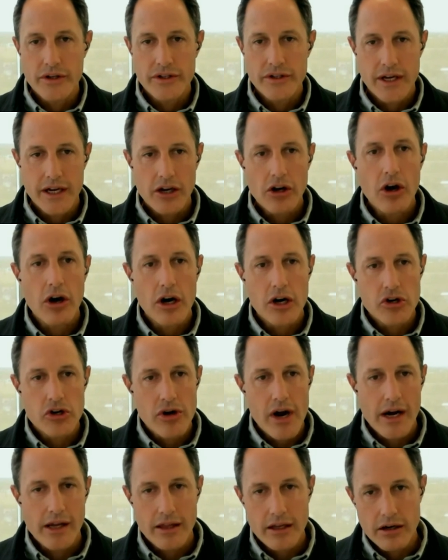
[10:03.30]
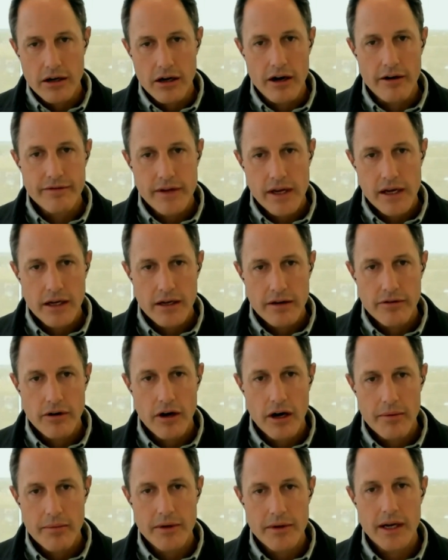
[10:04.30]
it's a contracted offtake of
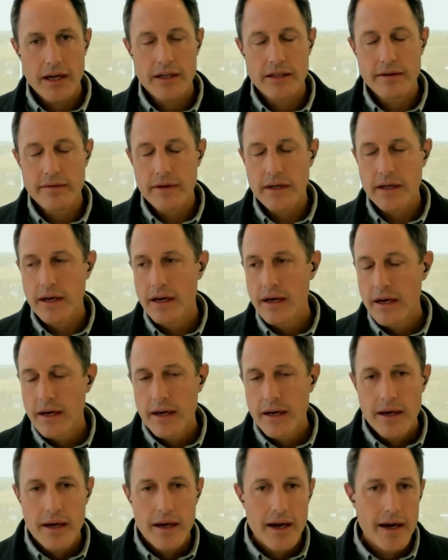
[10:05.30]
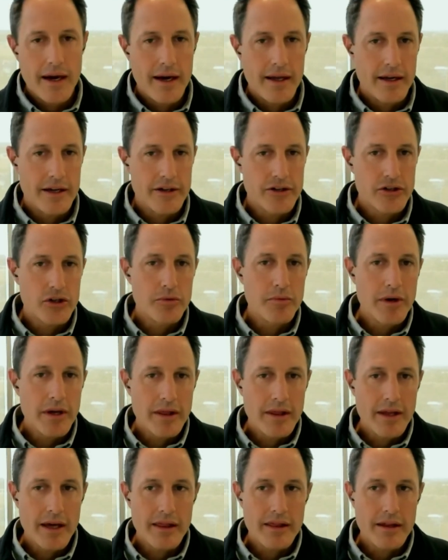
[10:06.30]
carbon negativity. And
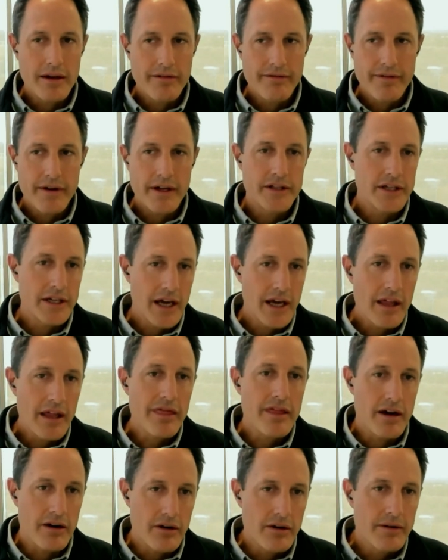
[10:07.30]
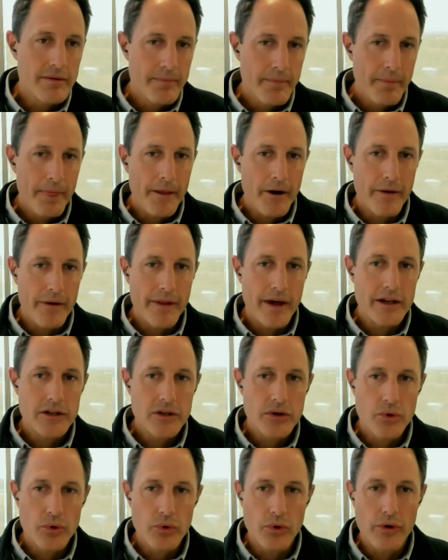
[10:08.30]
assuming that the feds get there on that
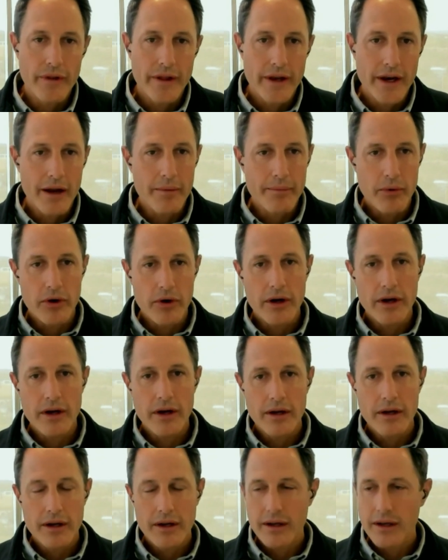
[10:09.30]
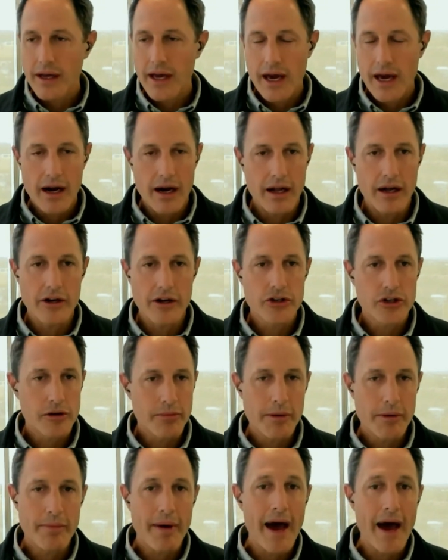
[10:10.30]
tool, then Alberta Canada should
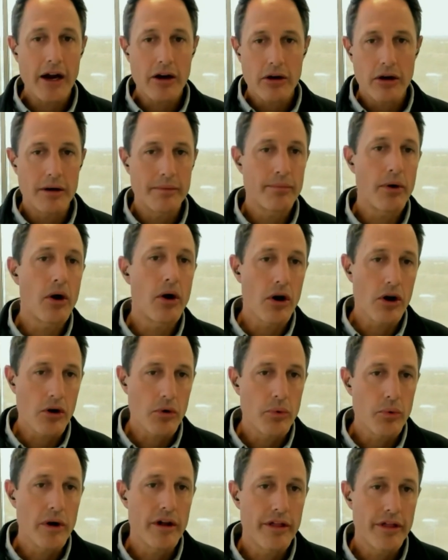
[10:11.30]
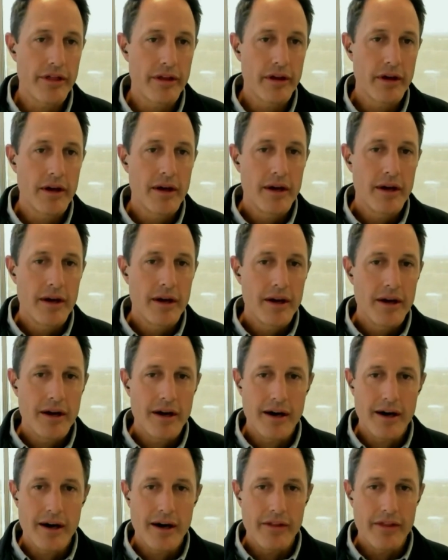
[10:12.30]
be back on par with
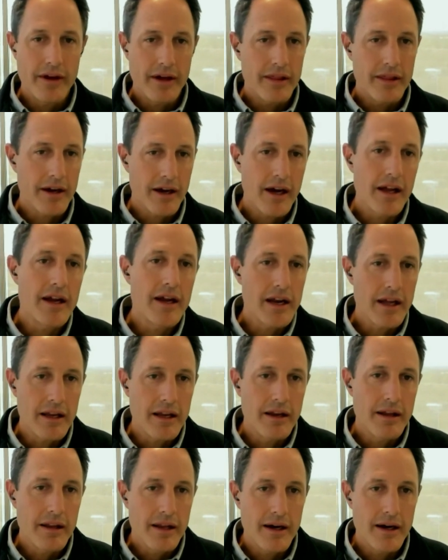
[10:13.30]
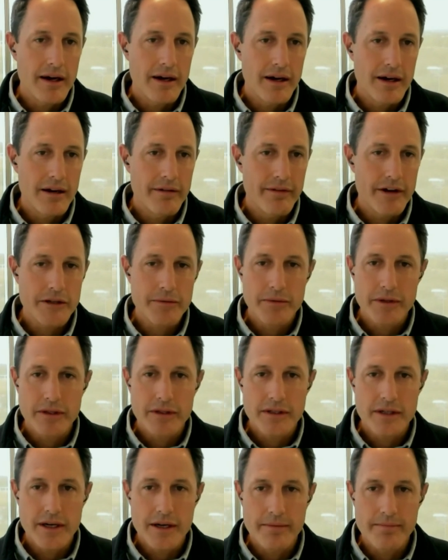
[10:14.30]
uh, the, the, Canadian uh, investment
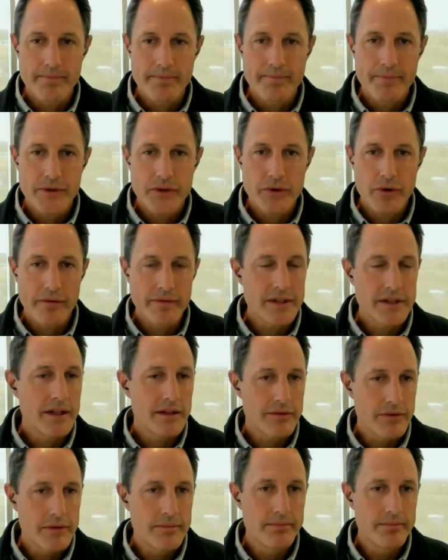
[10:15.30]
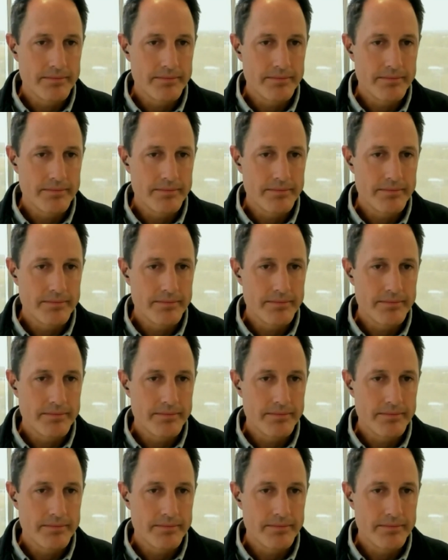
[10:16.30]
um, sort of incentives.